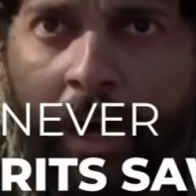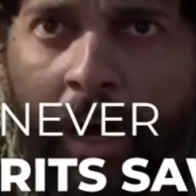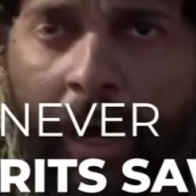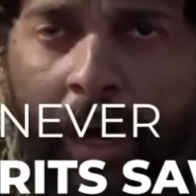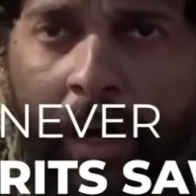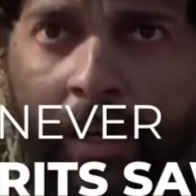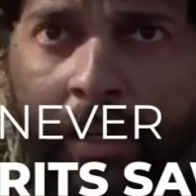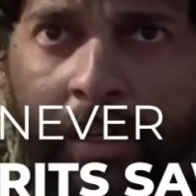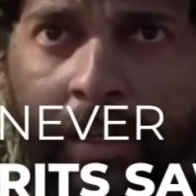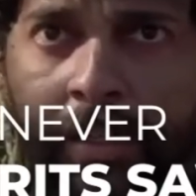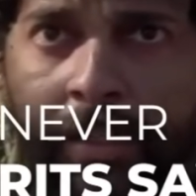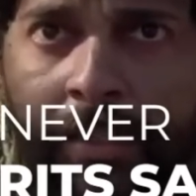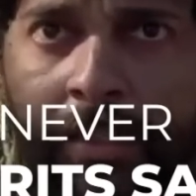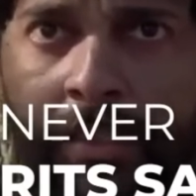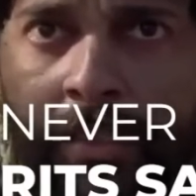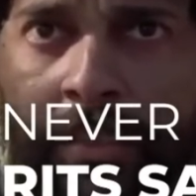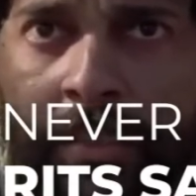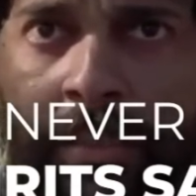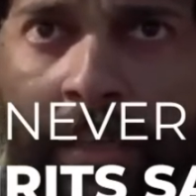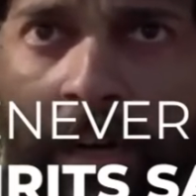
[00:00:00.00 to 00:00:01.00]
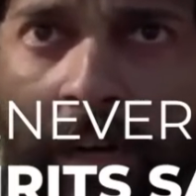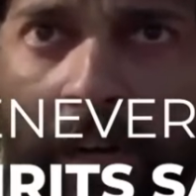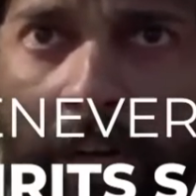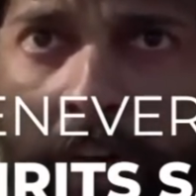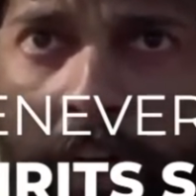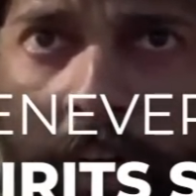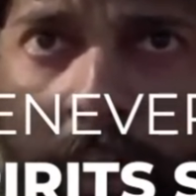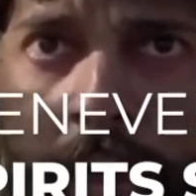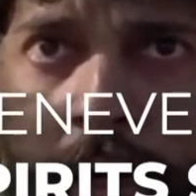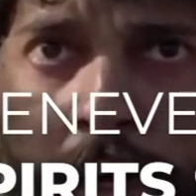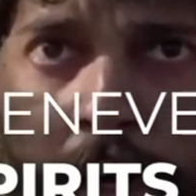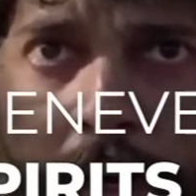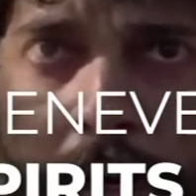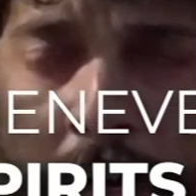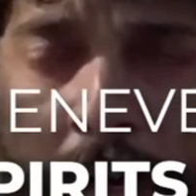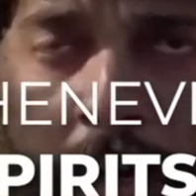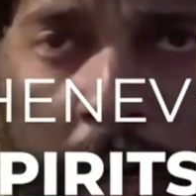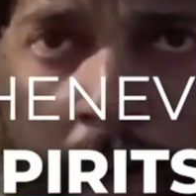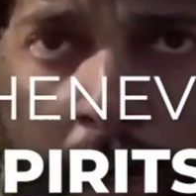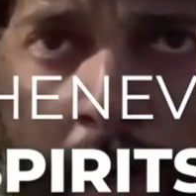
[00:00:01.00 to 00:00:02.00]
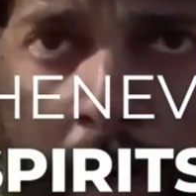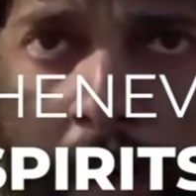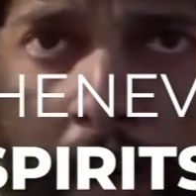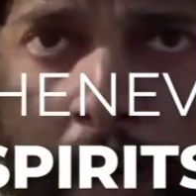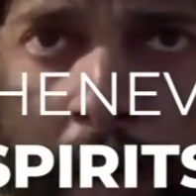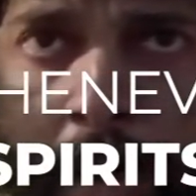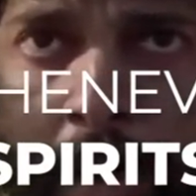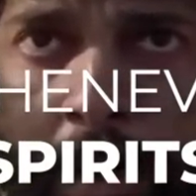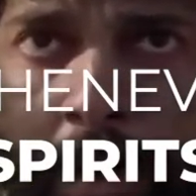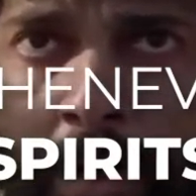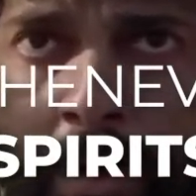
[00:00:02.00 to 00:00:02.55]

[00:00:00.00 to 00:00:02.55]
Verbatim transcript: unclean spirits saw him,